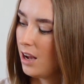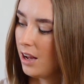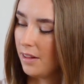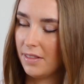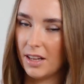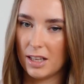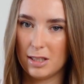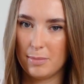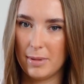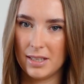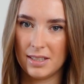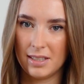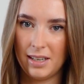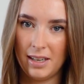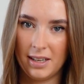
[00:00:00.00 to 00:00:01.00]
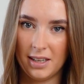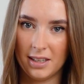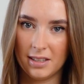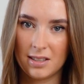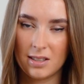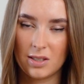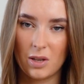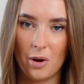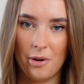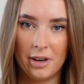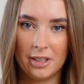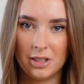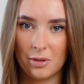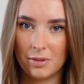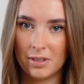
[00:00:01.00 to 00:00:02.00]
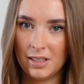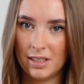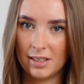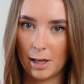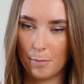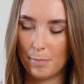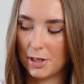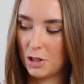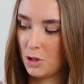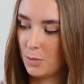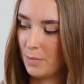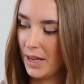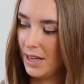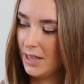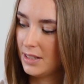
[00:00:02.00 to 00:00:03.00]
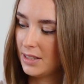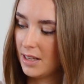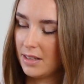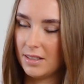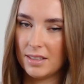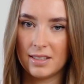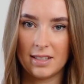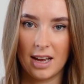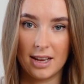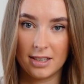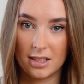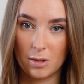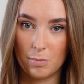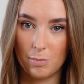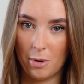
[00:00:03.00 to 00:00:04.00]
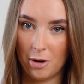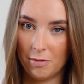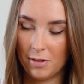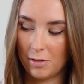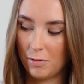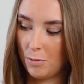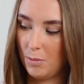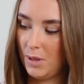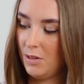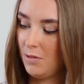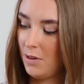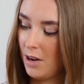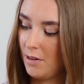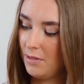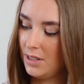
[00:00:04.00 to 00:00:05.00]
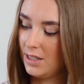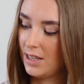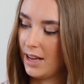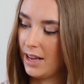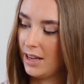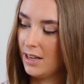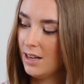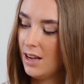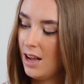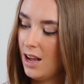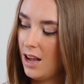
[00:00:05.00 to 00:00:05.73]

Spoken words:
and that's basically it. So I don't need that much space, and this size is perfect for me for every day.